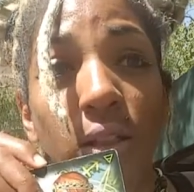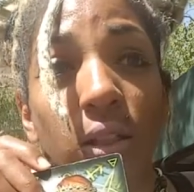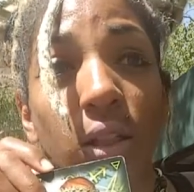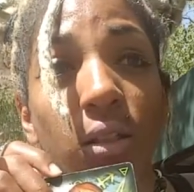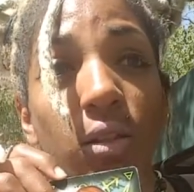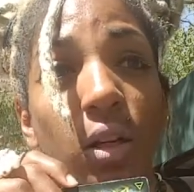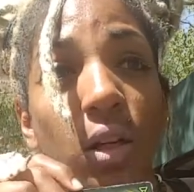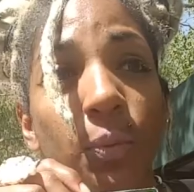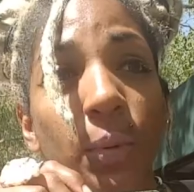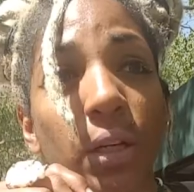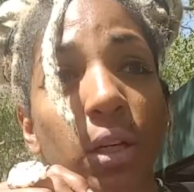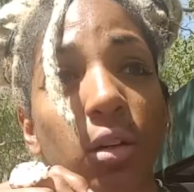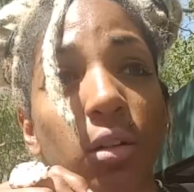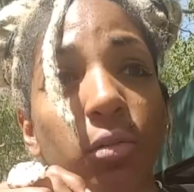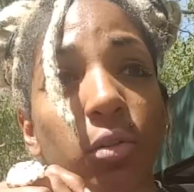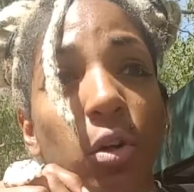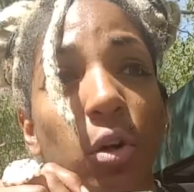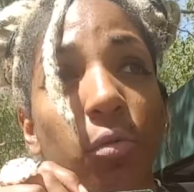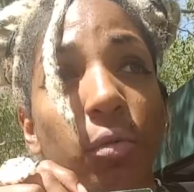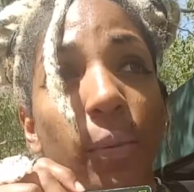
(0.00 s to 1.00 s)
It's gonna be good
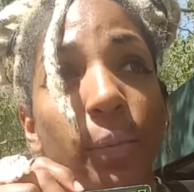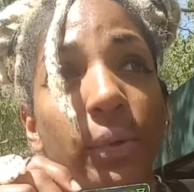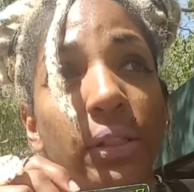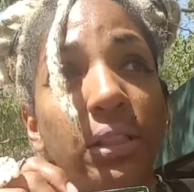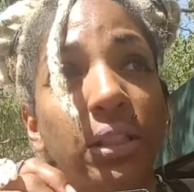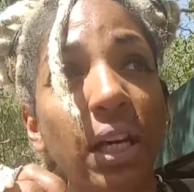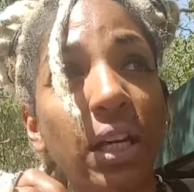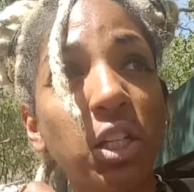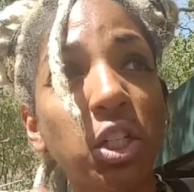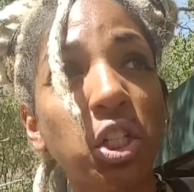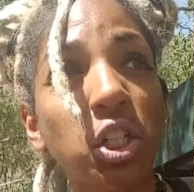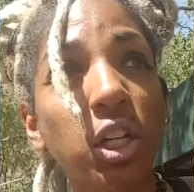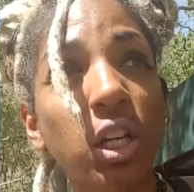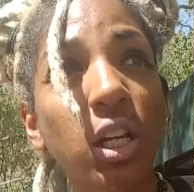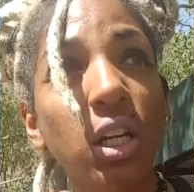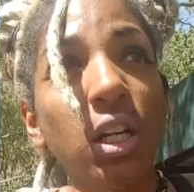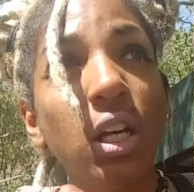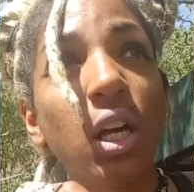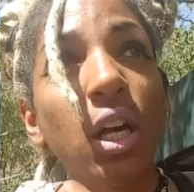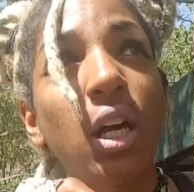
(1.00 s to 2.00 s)
for her
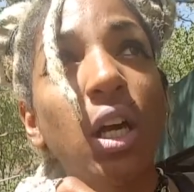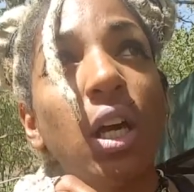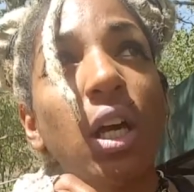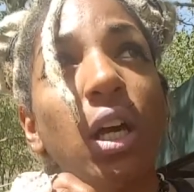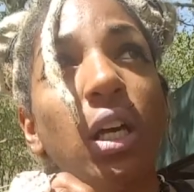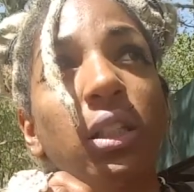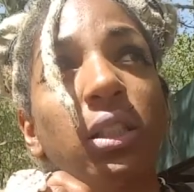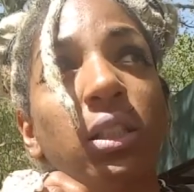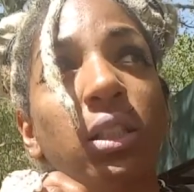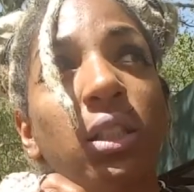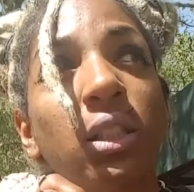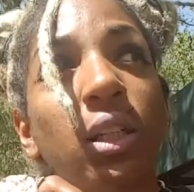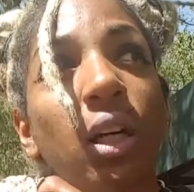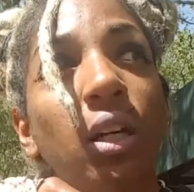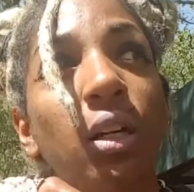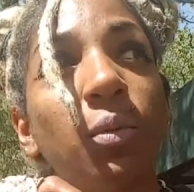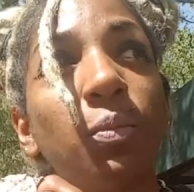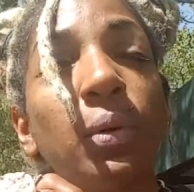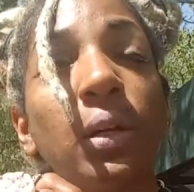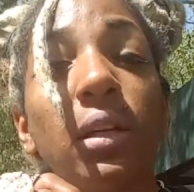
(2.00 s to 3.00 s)
reputation. It's
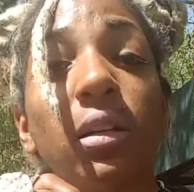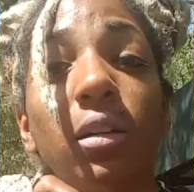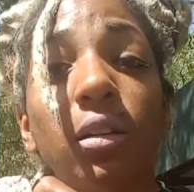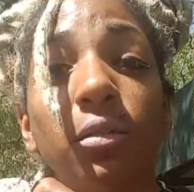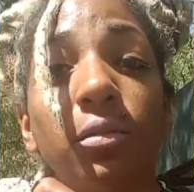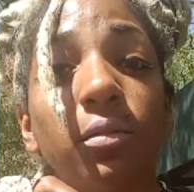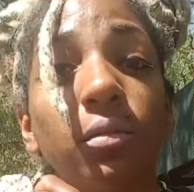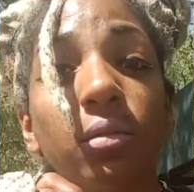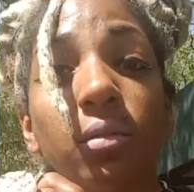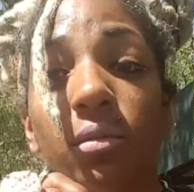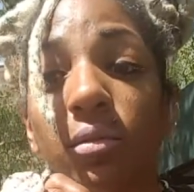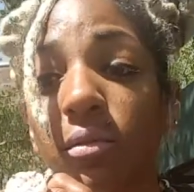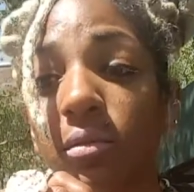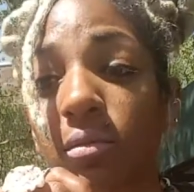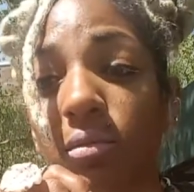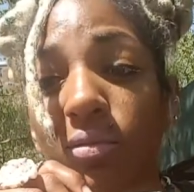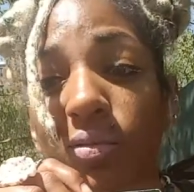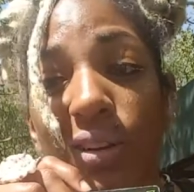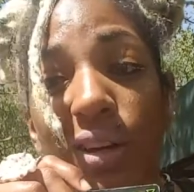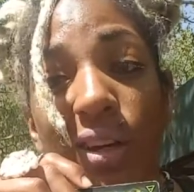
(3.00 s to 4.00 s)
gonna be good
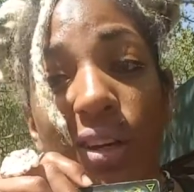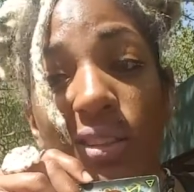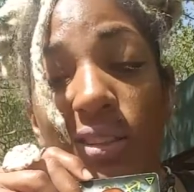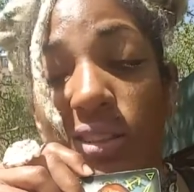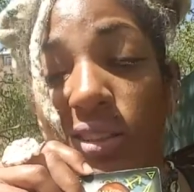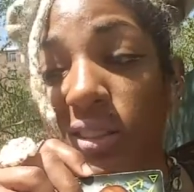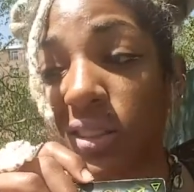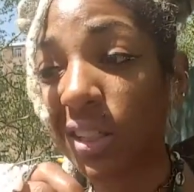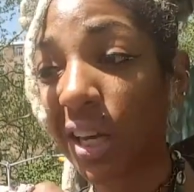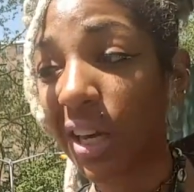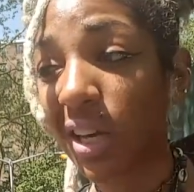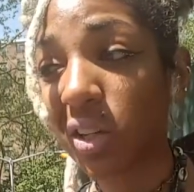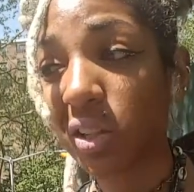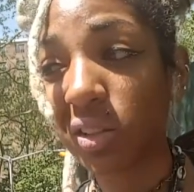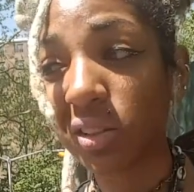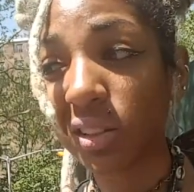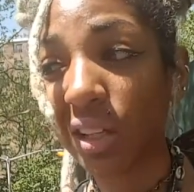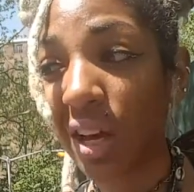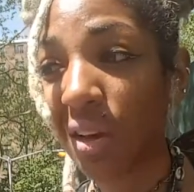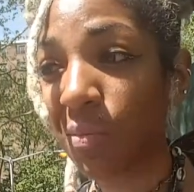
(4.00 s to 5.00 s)
for her
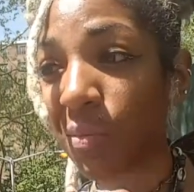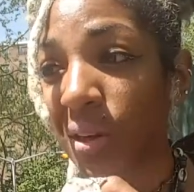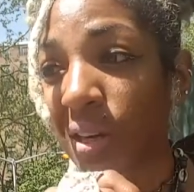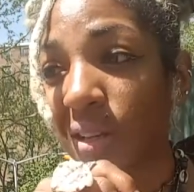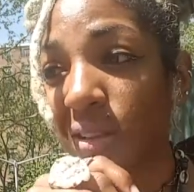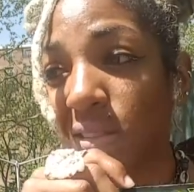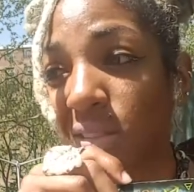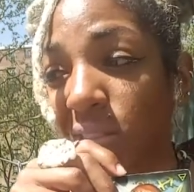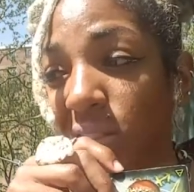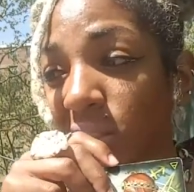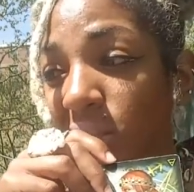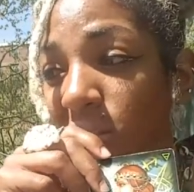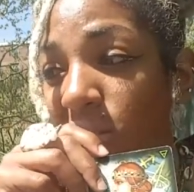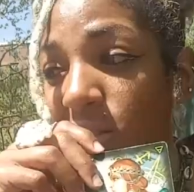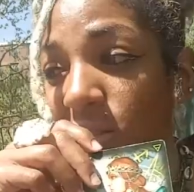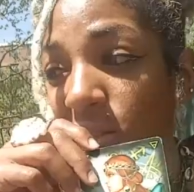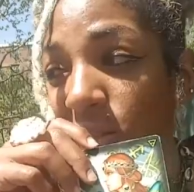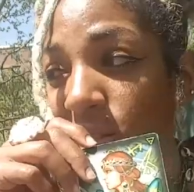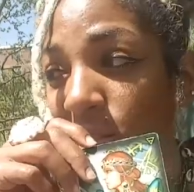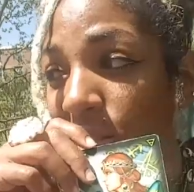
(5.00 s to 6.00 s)
sales. I mean,
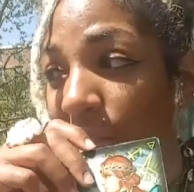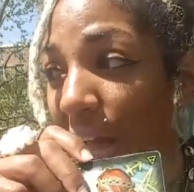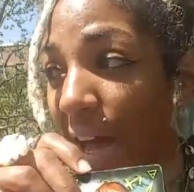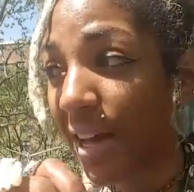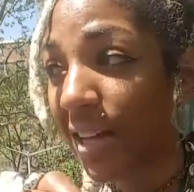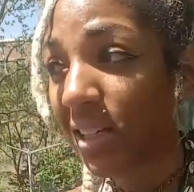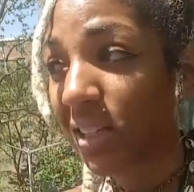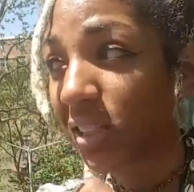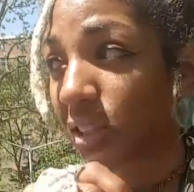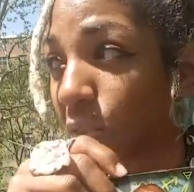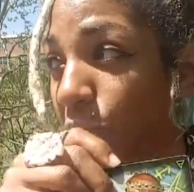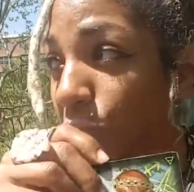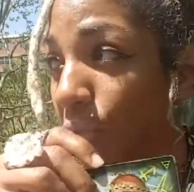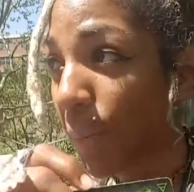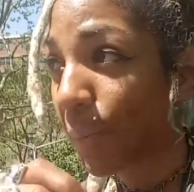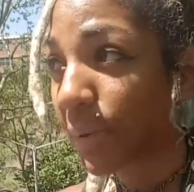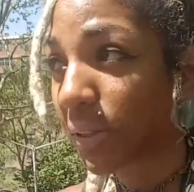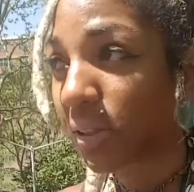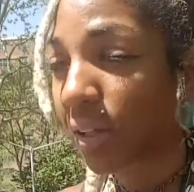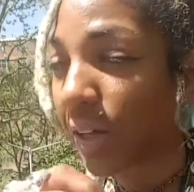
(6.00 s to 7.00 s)
status,
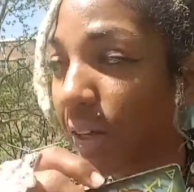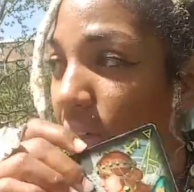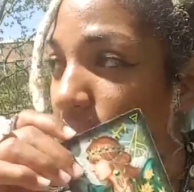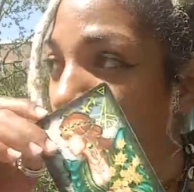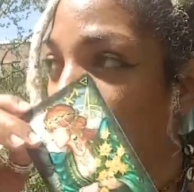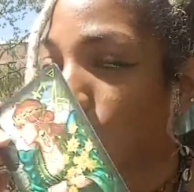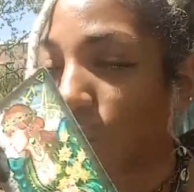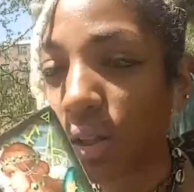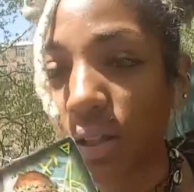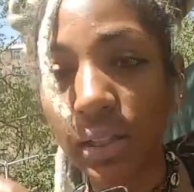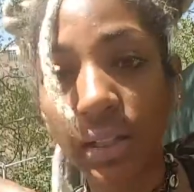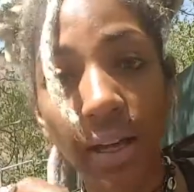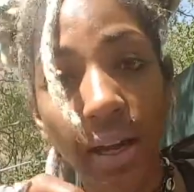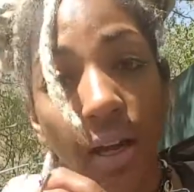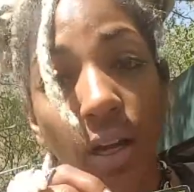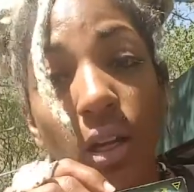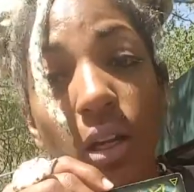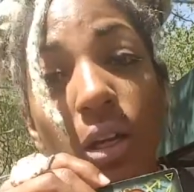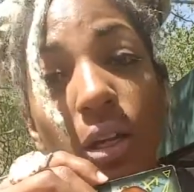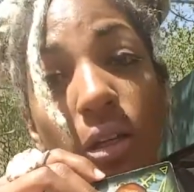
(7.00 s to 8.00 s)
like all of
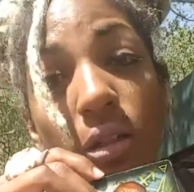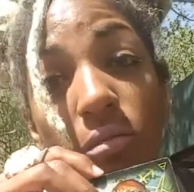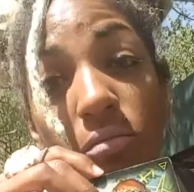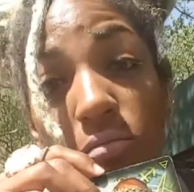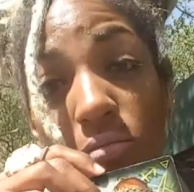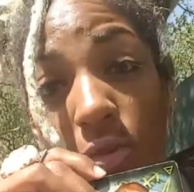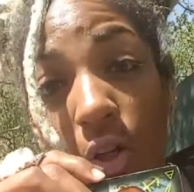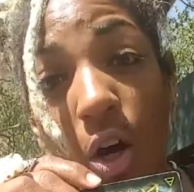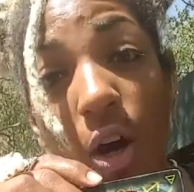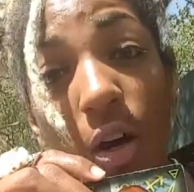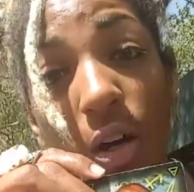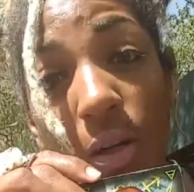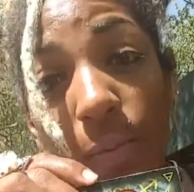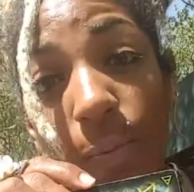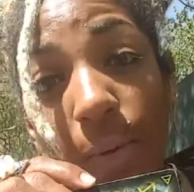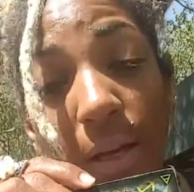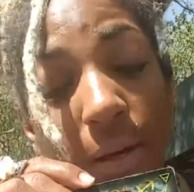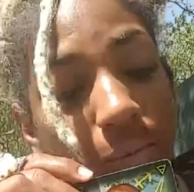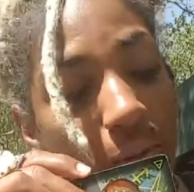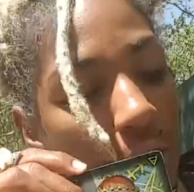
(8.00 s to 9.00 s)
that. Cardi
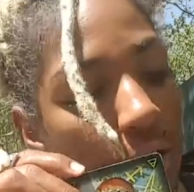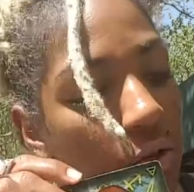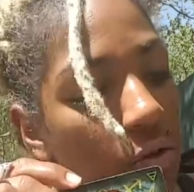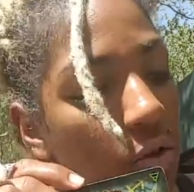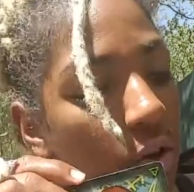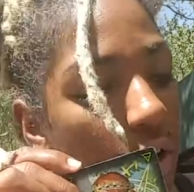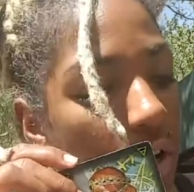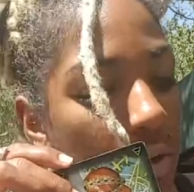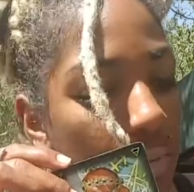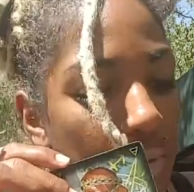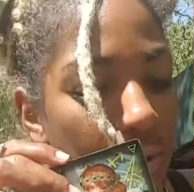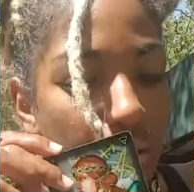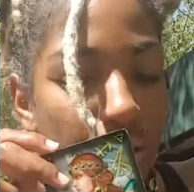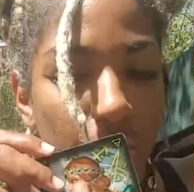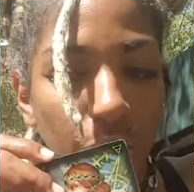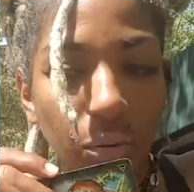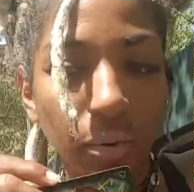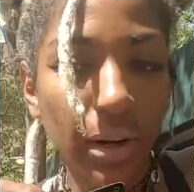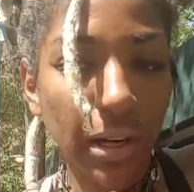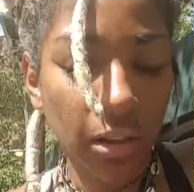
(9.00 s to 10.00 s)
B, I'm telling you, Cardi B is
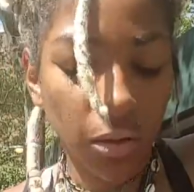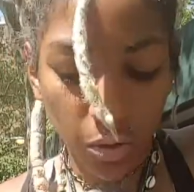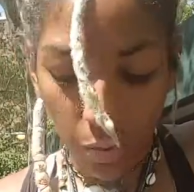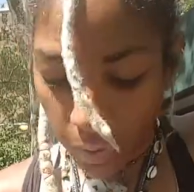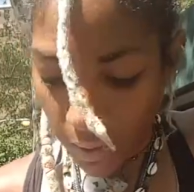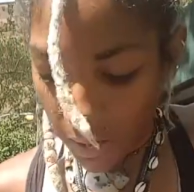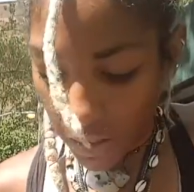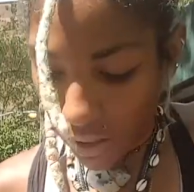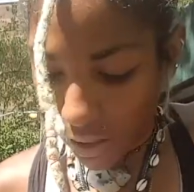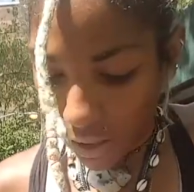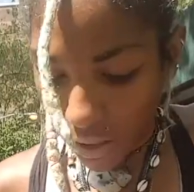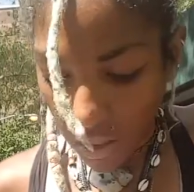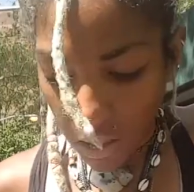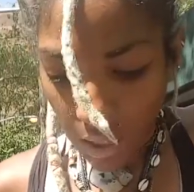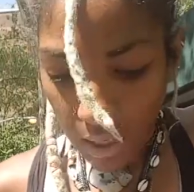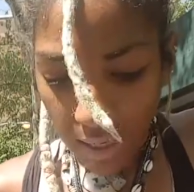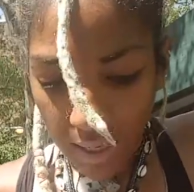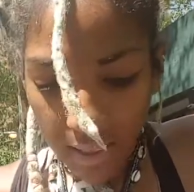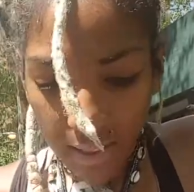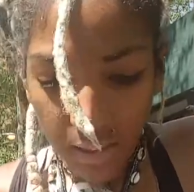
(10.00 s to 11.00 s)
already the winner
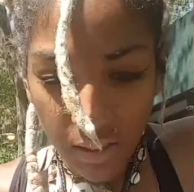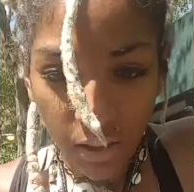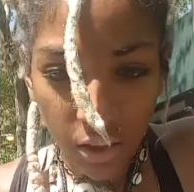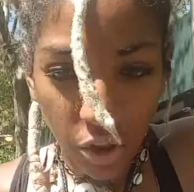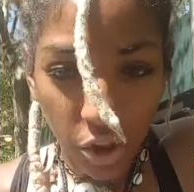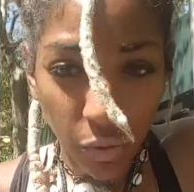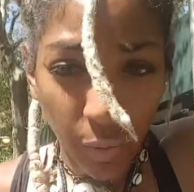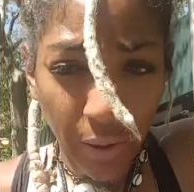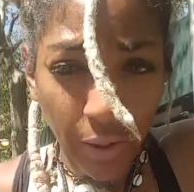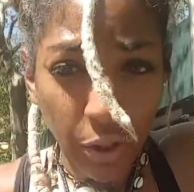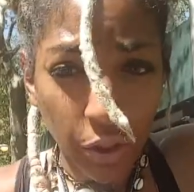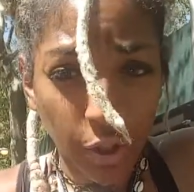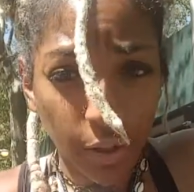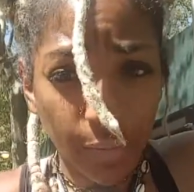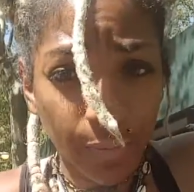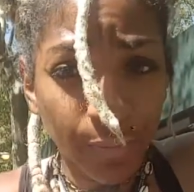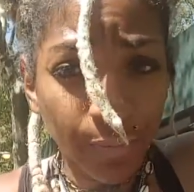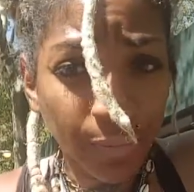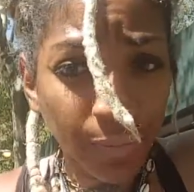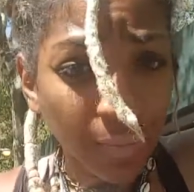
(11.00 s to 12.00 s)
in this situation.
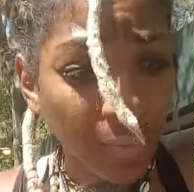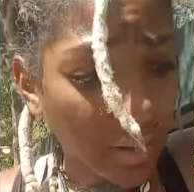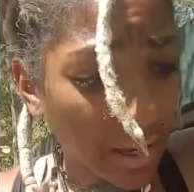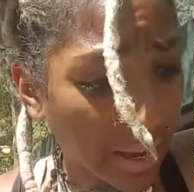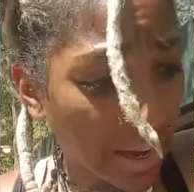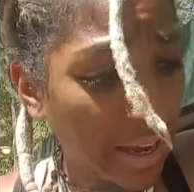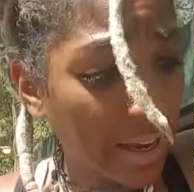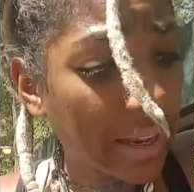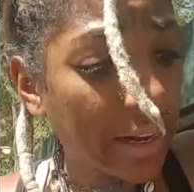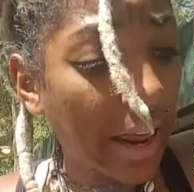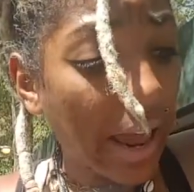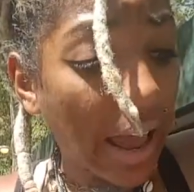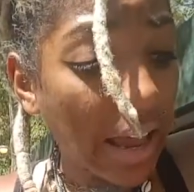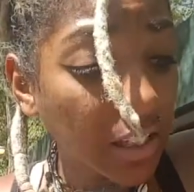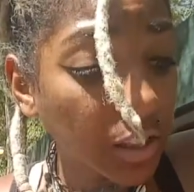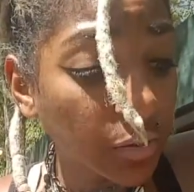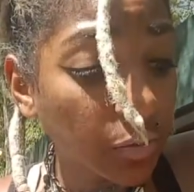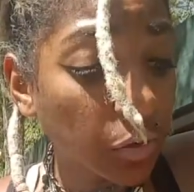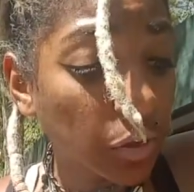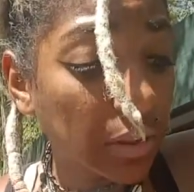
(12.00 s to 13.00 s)
And as for